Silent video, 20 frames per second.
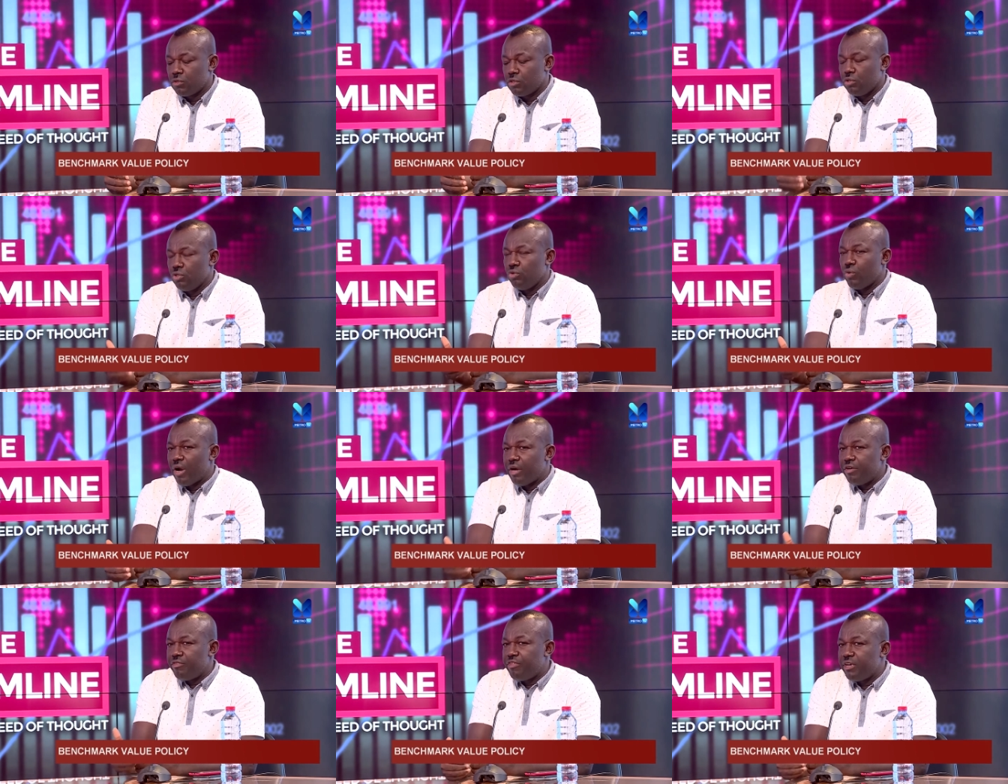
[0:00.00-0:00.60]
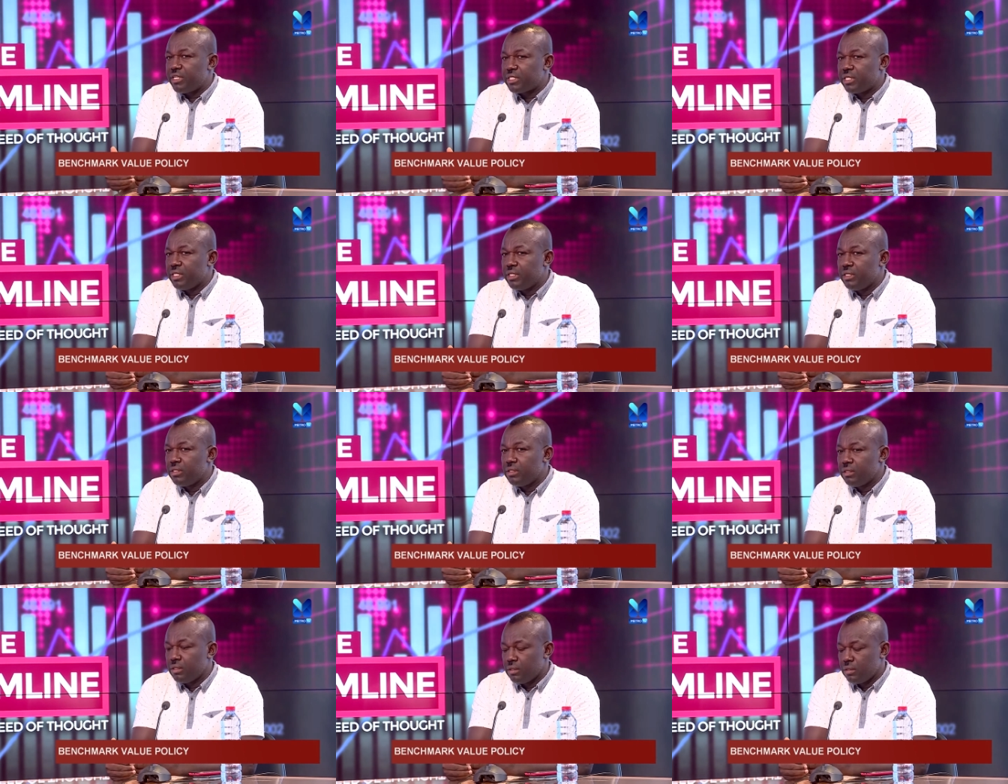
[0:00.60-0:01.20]
you are
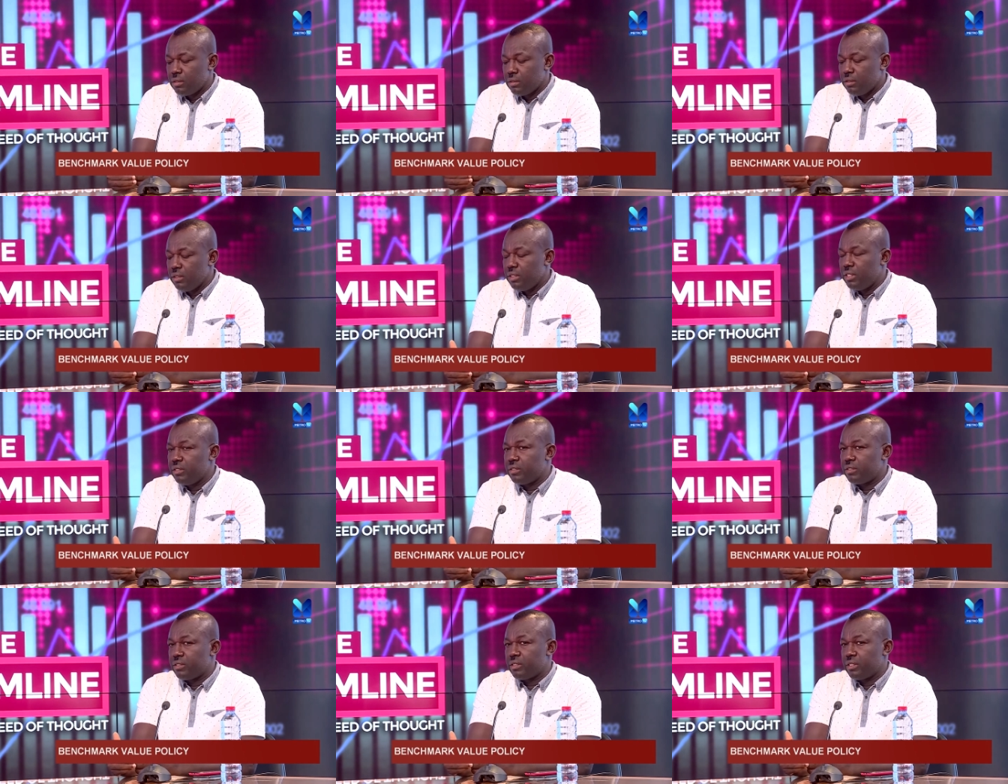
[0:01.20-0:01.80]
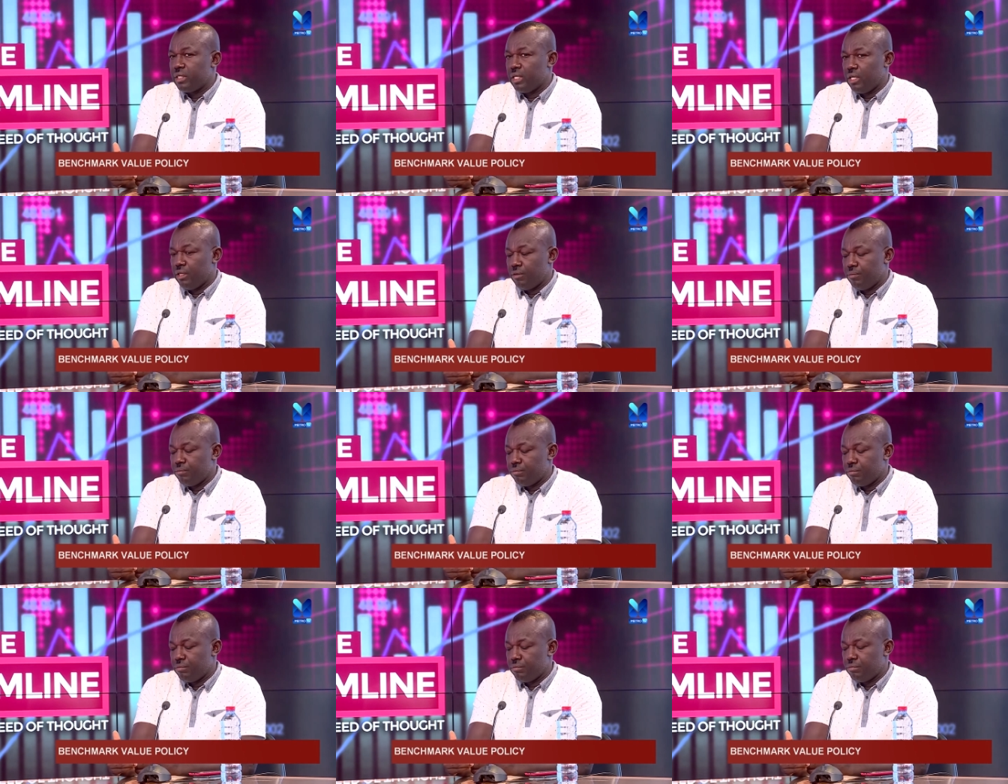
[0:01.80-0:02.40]
reversing this
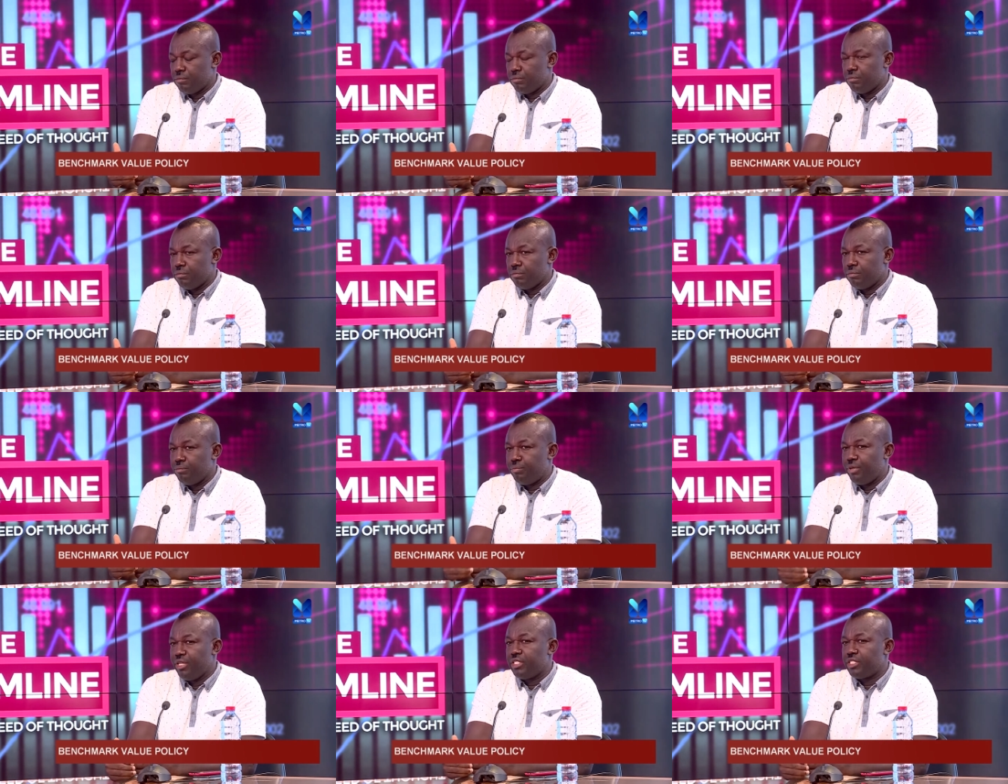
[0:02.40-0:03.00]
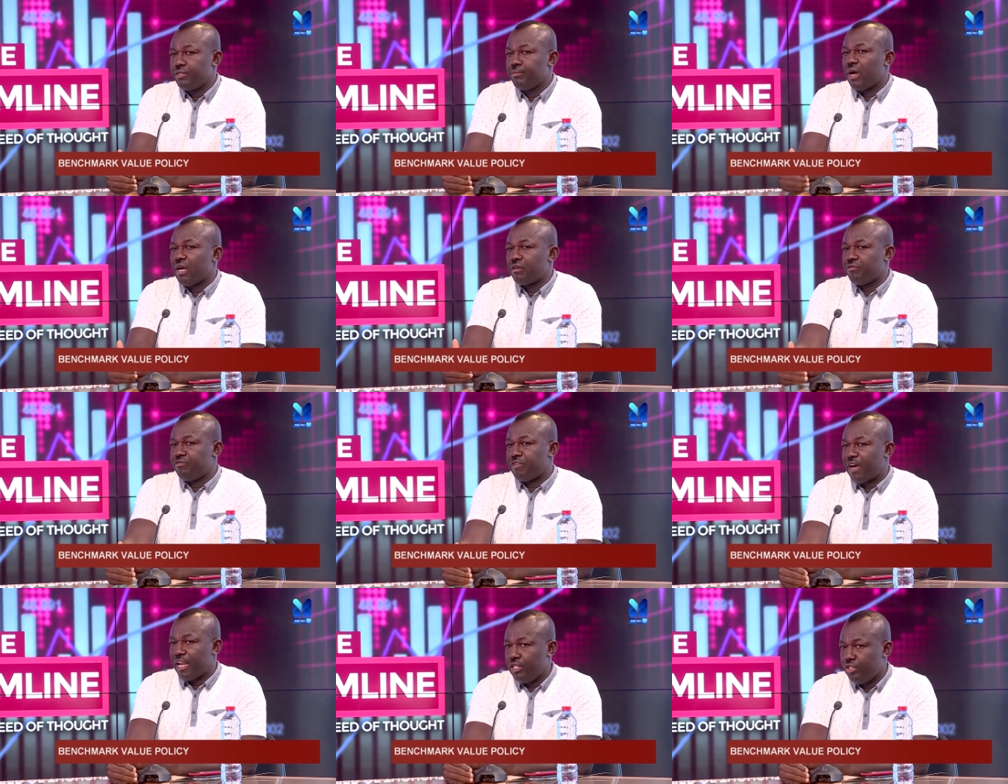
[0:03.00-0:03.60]
um, benchmark
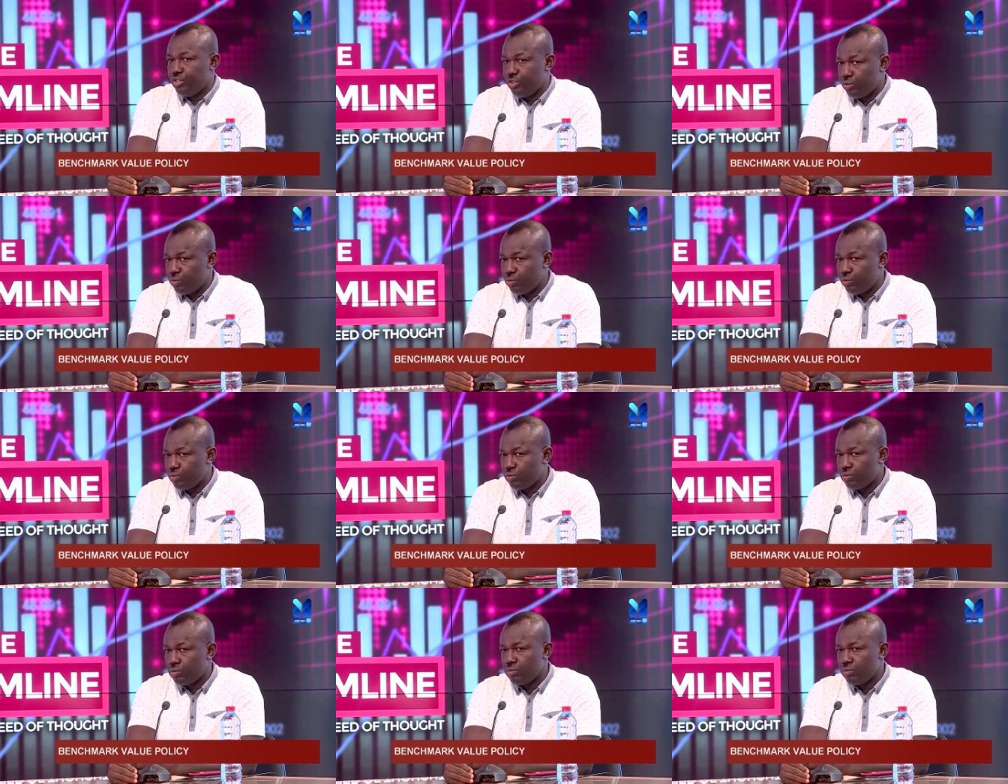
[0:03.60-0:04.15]
value,